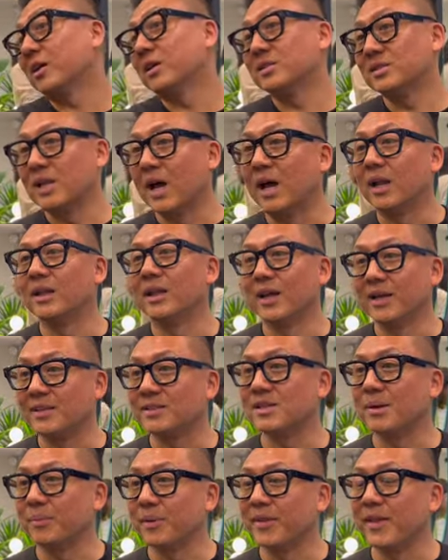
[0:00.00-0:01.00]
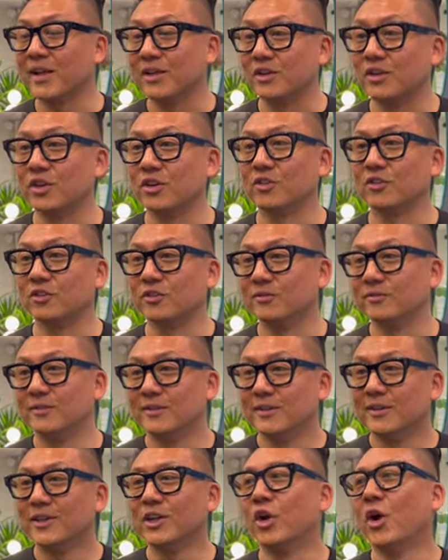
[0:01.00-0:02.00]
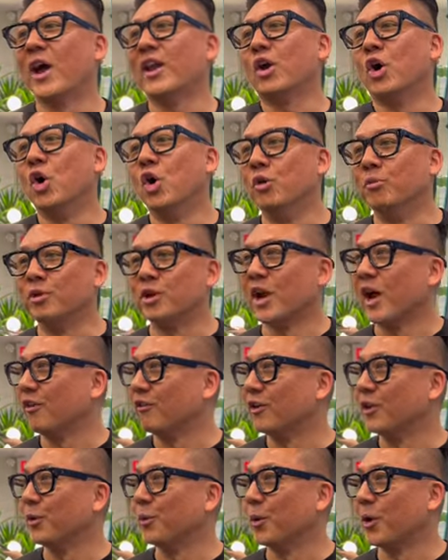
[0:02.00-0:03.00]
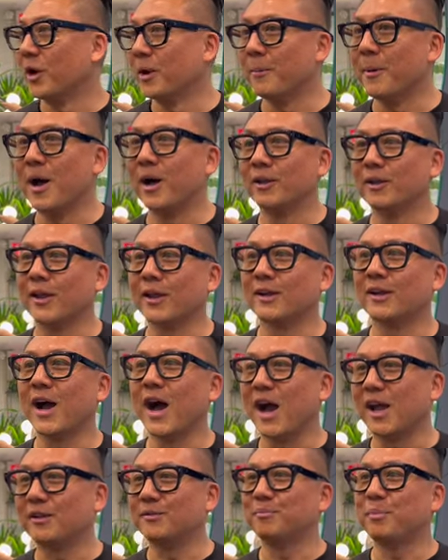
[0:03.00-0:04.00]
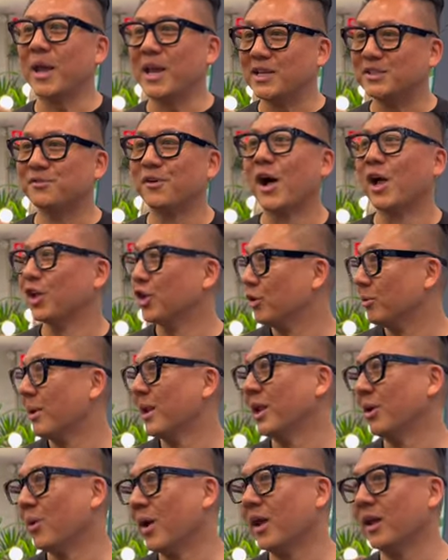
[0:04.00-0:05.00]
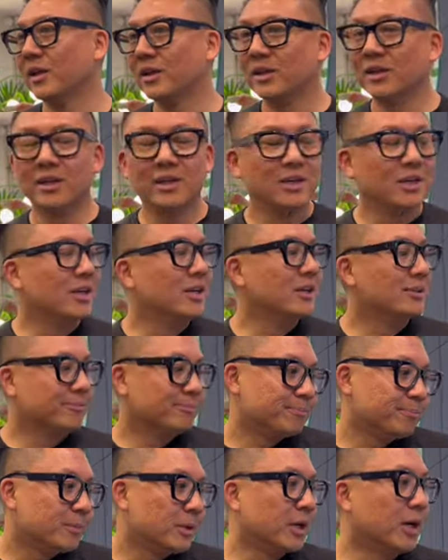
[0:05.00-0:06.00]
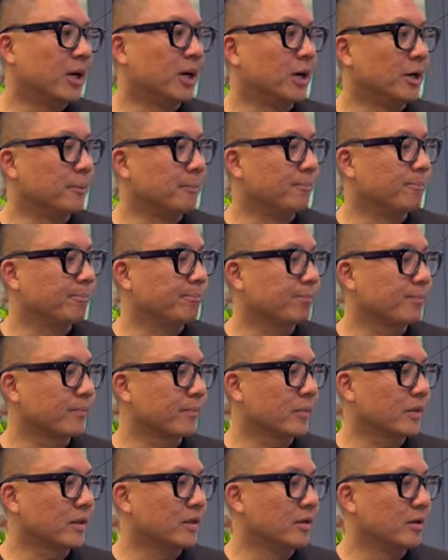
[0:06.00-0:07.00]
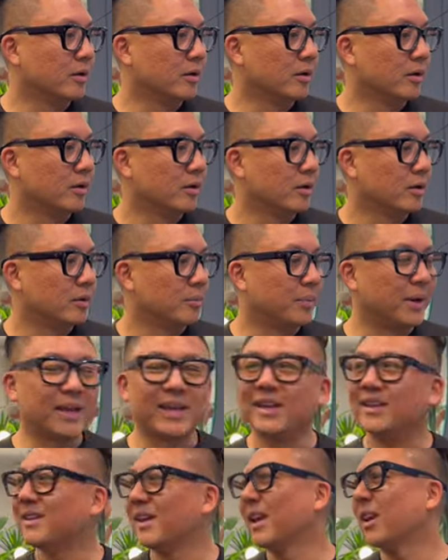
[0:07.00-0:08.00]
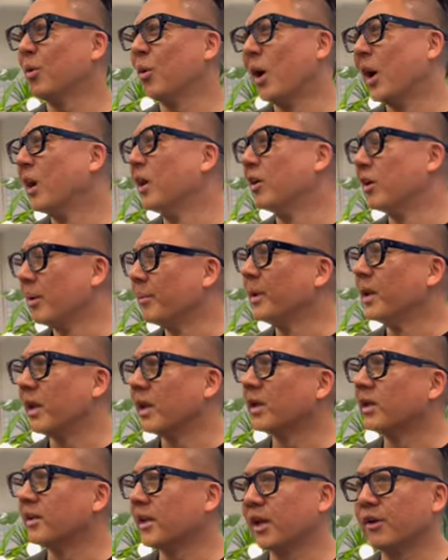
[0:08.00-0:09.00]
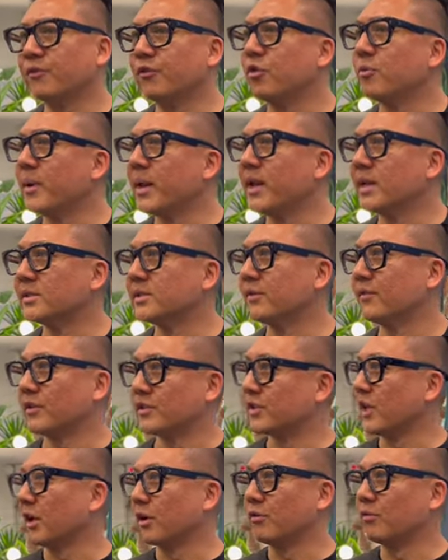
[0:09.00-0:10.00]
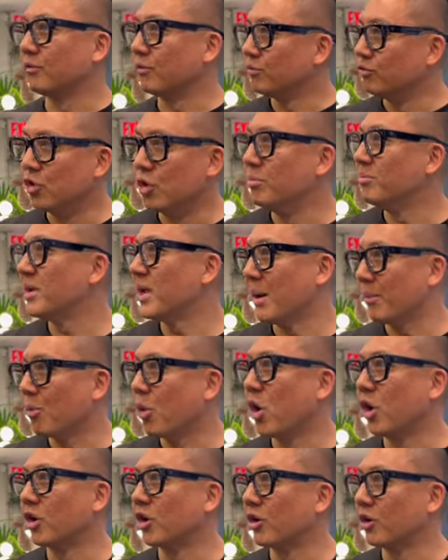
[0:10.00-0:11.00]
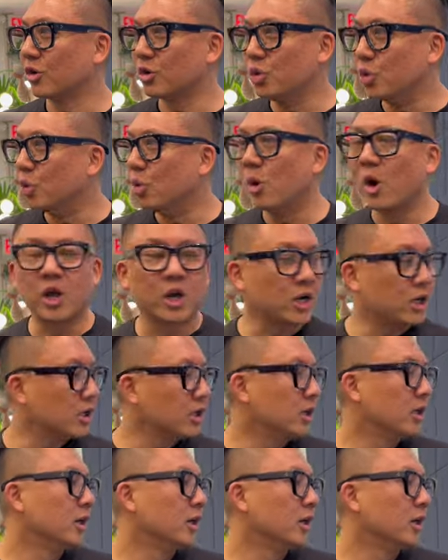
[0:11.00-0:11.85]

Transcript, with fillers: It's not like something that you're, you know, at home you're not really worried about like high pace volume anyway. No, of course not. Um, but it can take a while. I mean, it can take a few minutes if it's like room temp water or cool water.